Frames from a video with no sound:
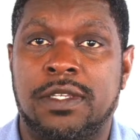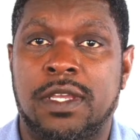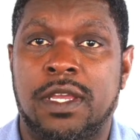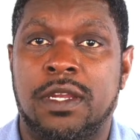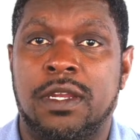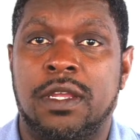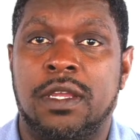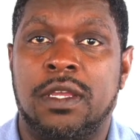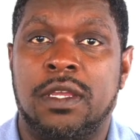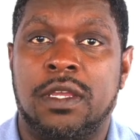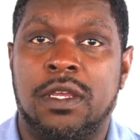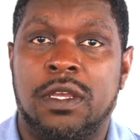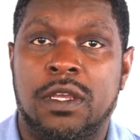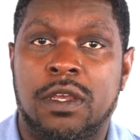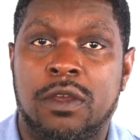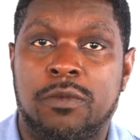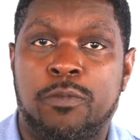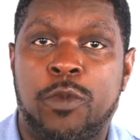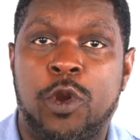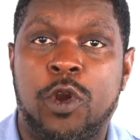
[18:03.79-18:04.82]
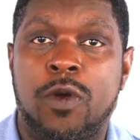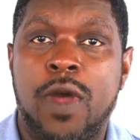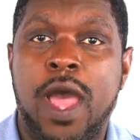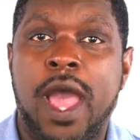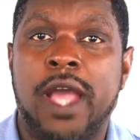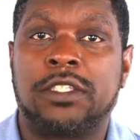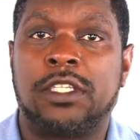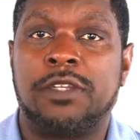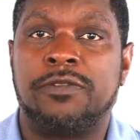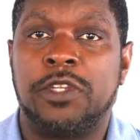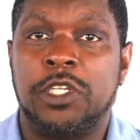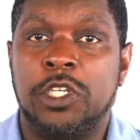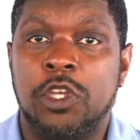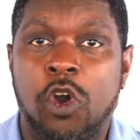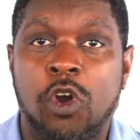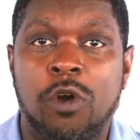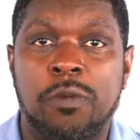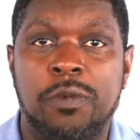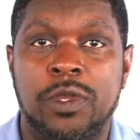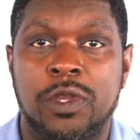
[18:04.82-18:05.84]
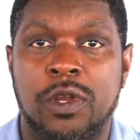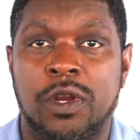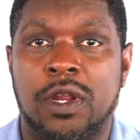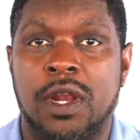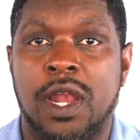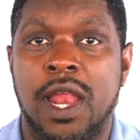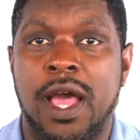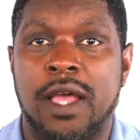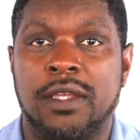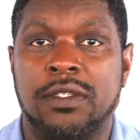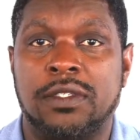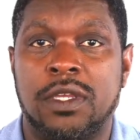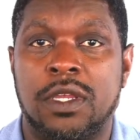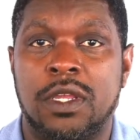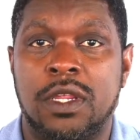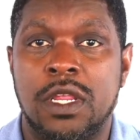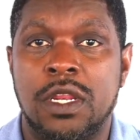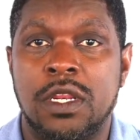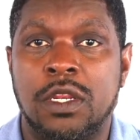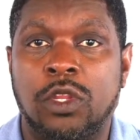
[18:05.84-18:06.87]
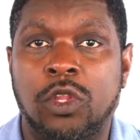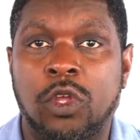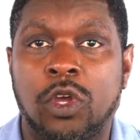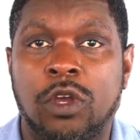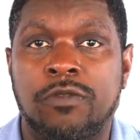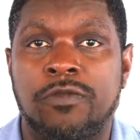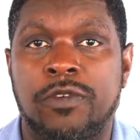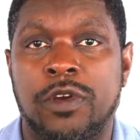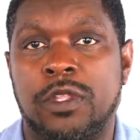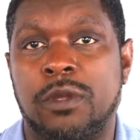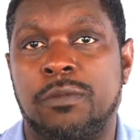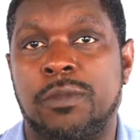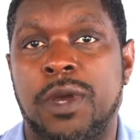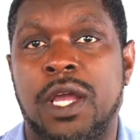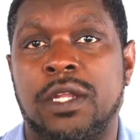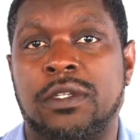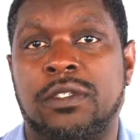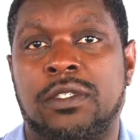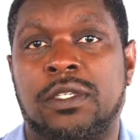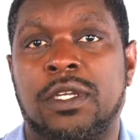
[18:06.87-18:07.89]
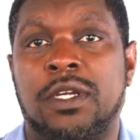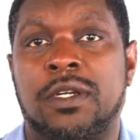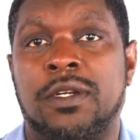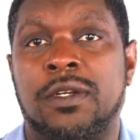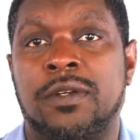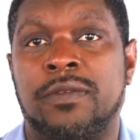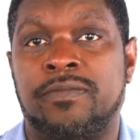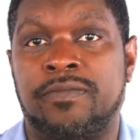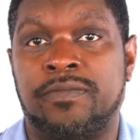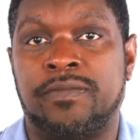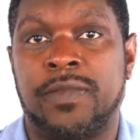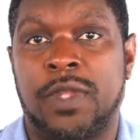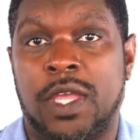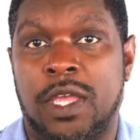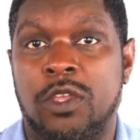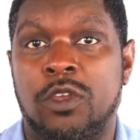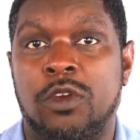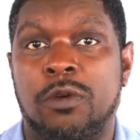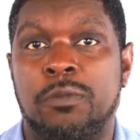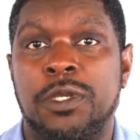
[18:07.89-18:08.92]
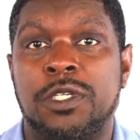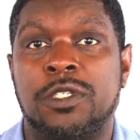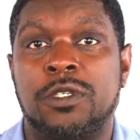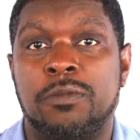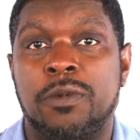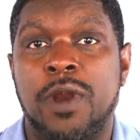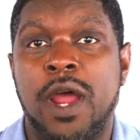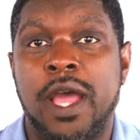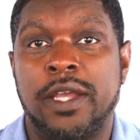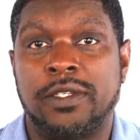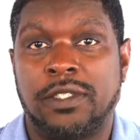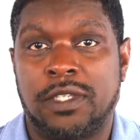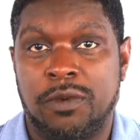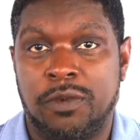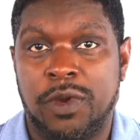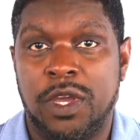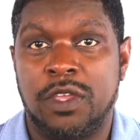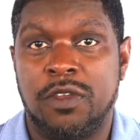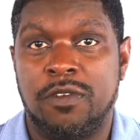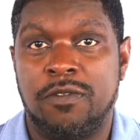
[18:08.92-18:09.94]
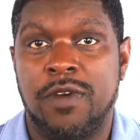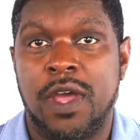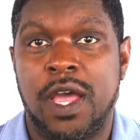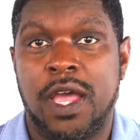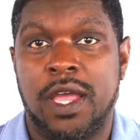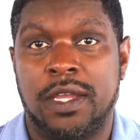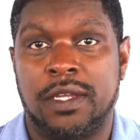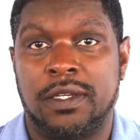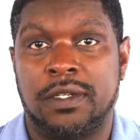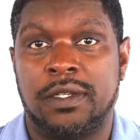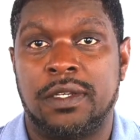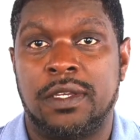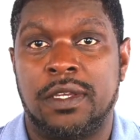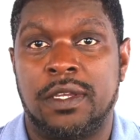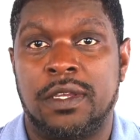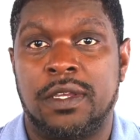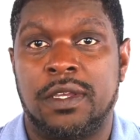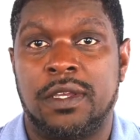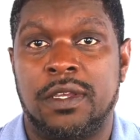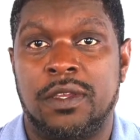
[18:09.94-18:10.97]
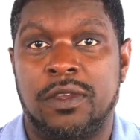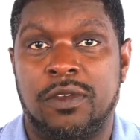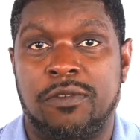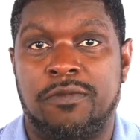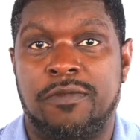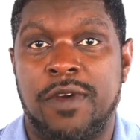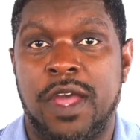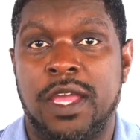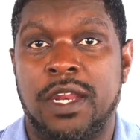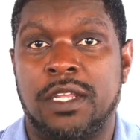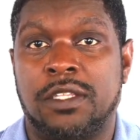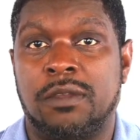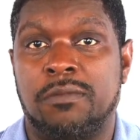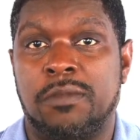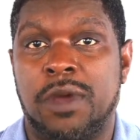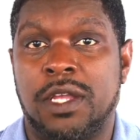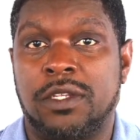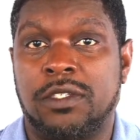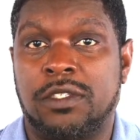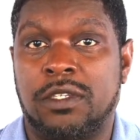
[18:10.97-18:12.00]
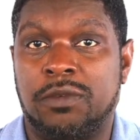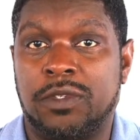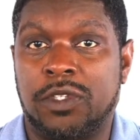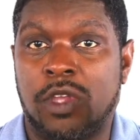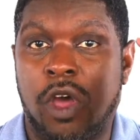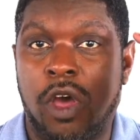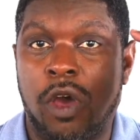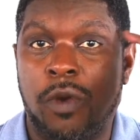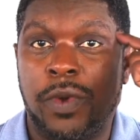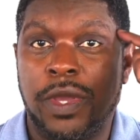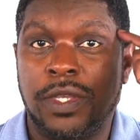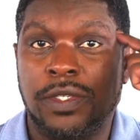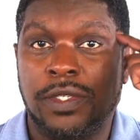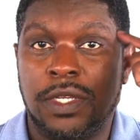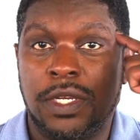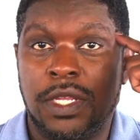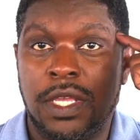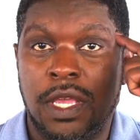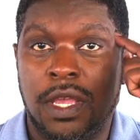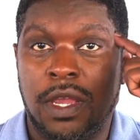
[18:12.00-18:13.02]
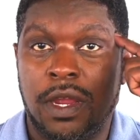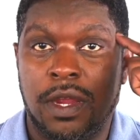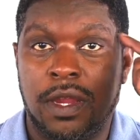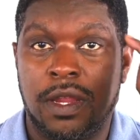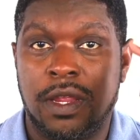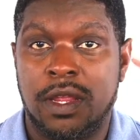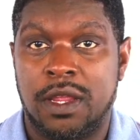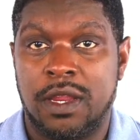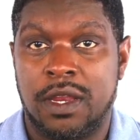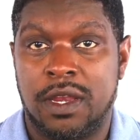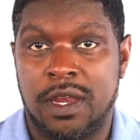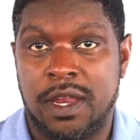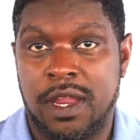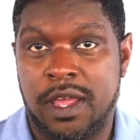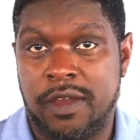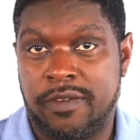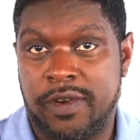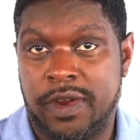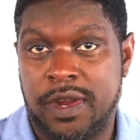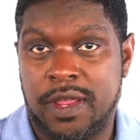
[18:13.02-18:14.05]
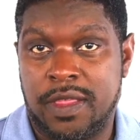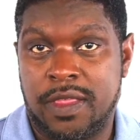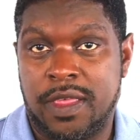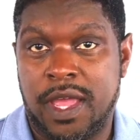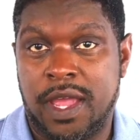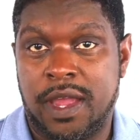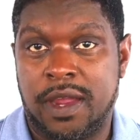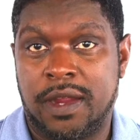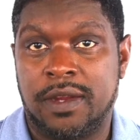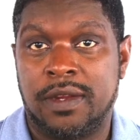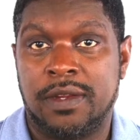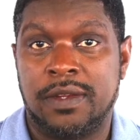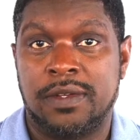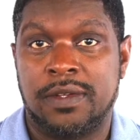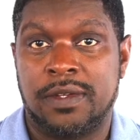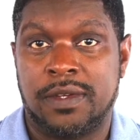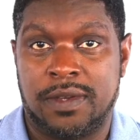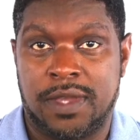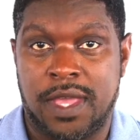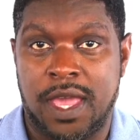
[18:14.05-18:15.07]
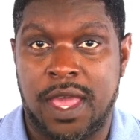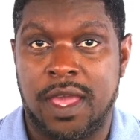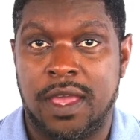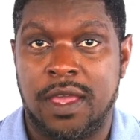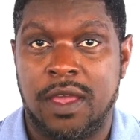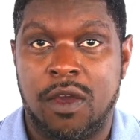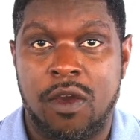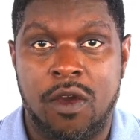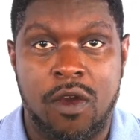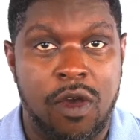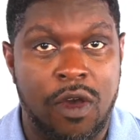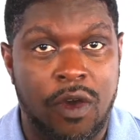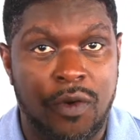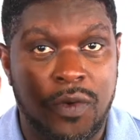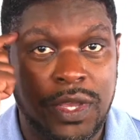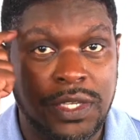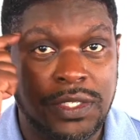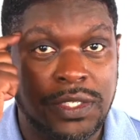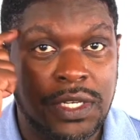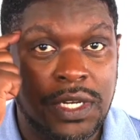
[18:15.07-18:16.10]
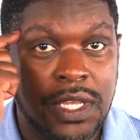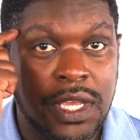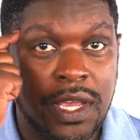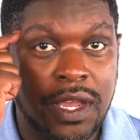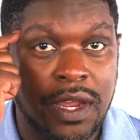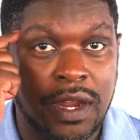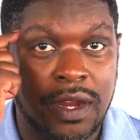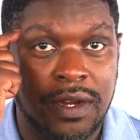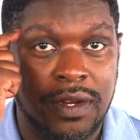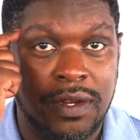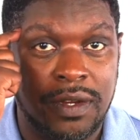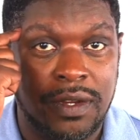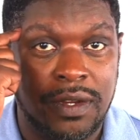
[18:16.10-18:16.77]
it. Proactively open your closet and look for the monster, and you'll be surprised at what you find. You'll find that the monster was always in here, never in there, okay? Always in here,